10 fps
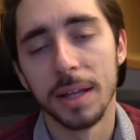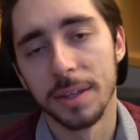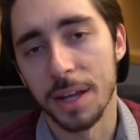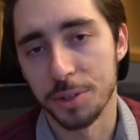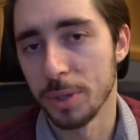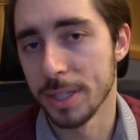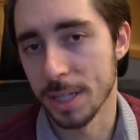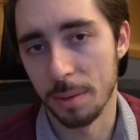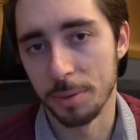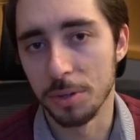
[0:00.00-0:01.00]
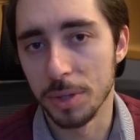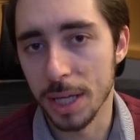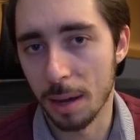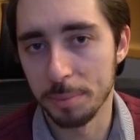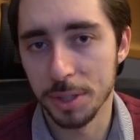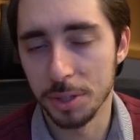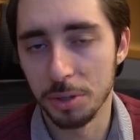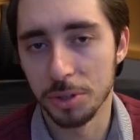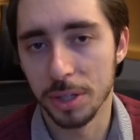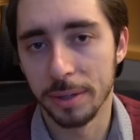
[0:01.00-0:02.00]
That's when it's time to do the opposite
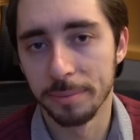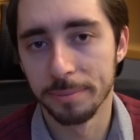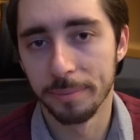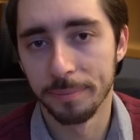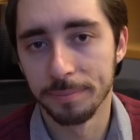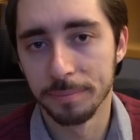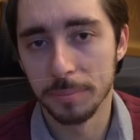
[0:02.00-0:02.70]
usually. But